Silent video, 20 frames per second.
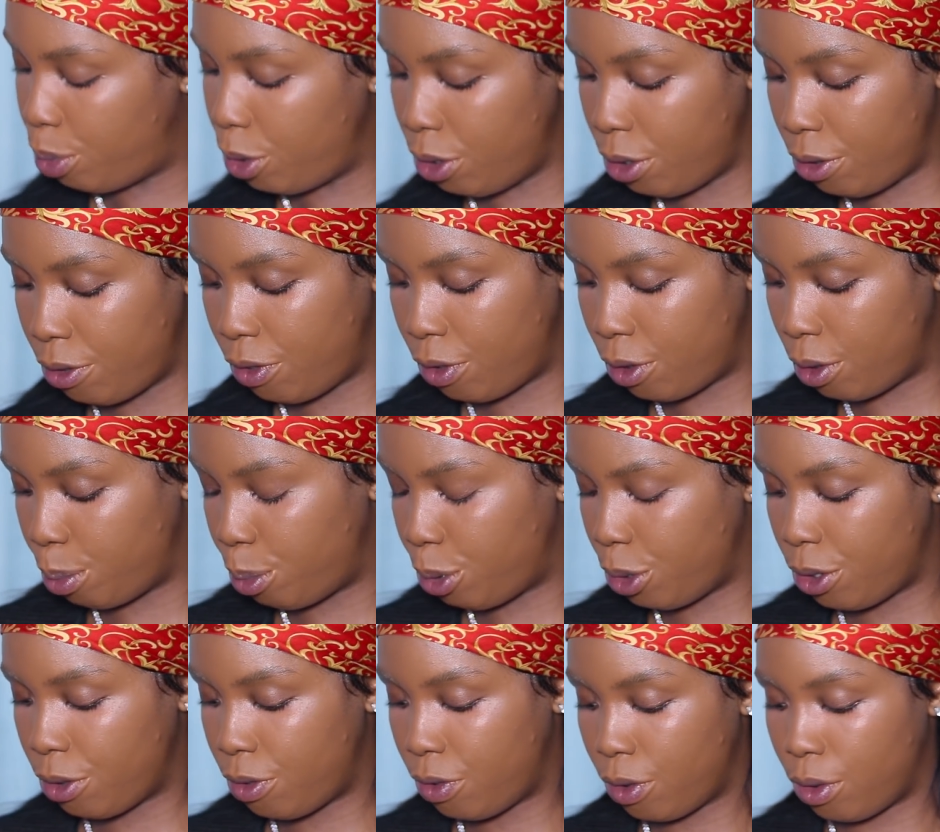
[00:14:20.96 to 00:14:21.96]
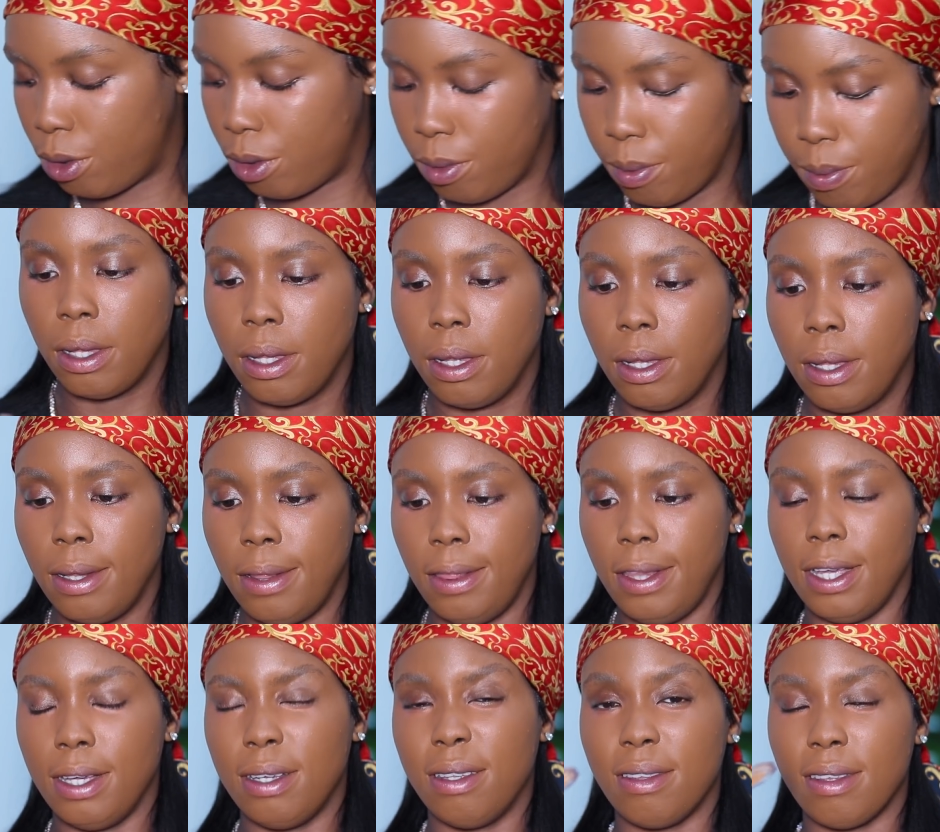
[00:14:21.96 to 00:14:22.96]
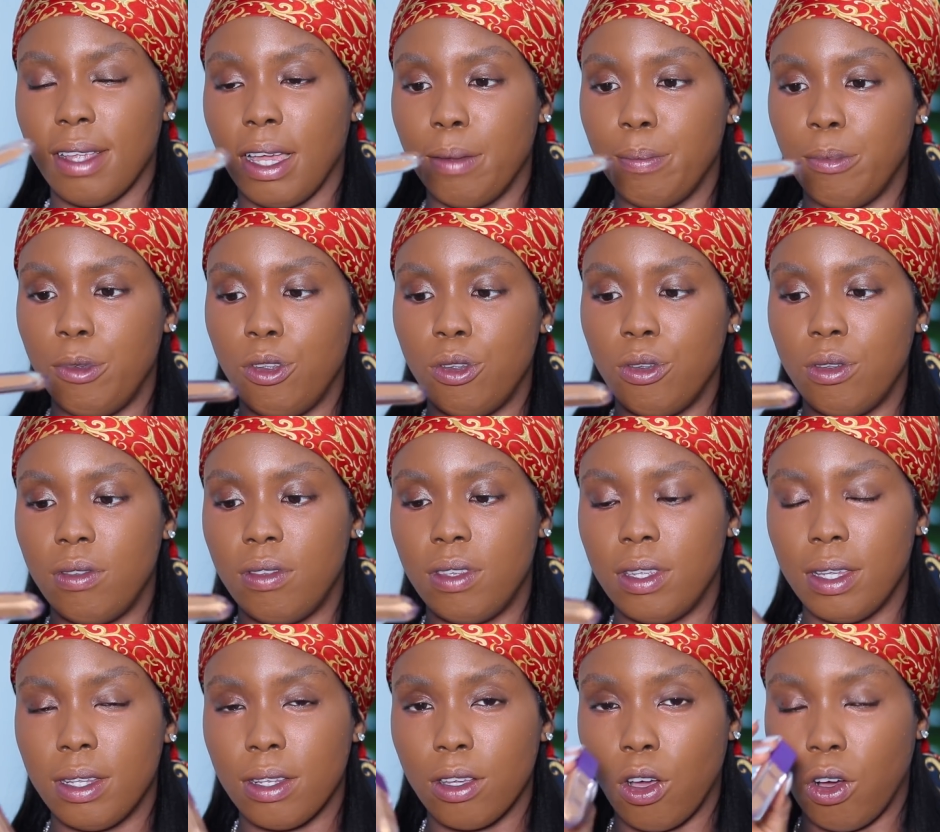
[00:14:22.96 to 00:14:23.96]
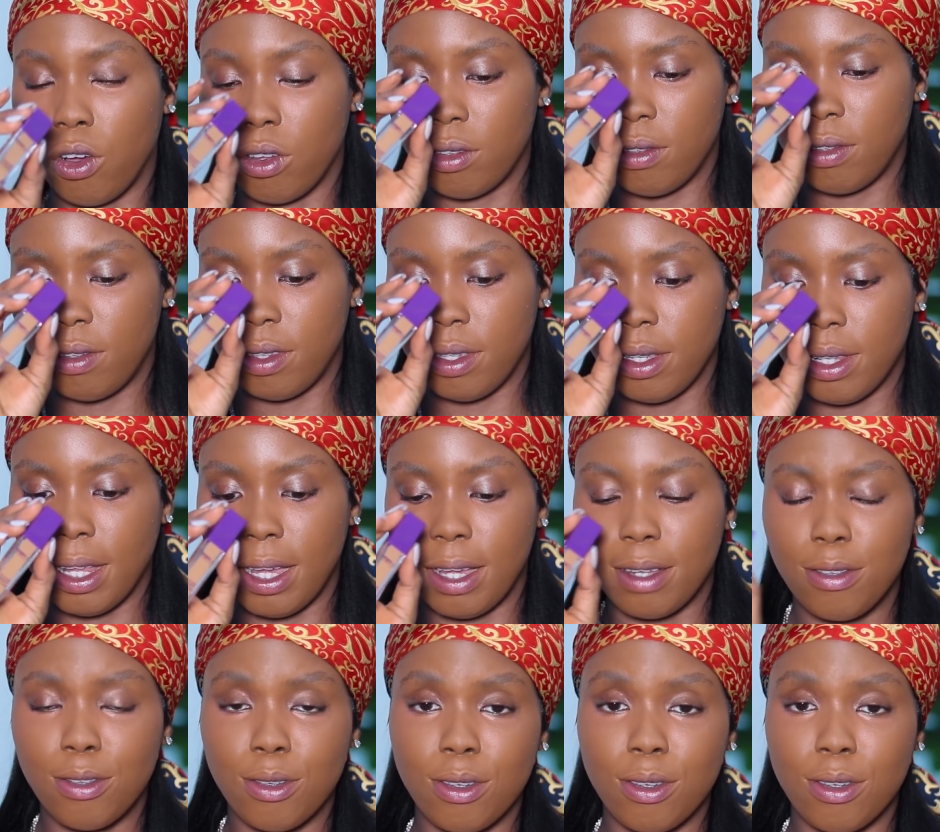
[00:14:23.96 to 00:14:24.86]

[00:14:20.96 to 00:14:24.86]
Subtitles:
Beautiful, beautiful. Next, I'm using concealer.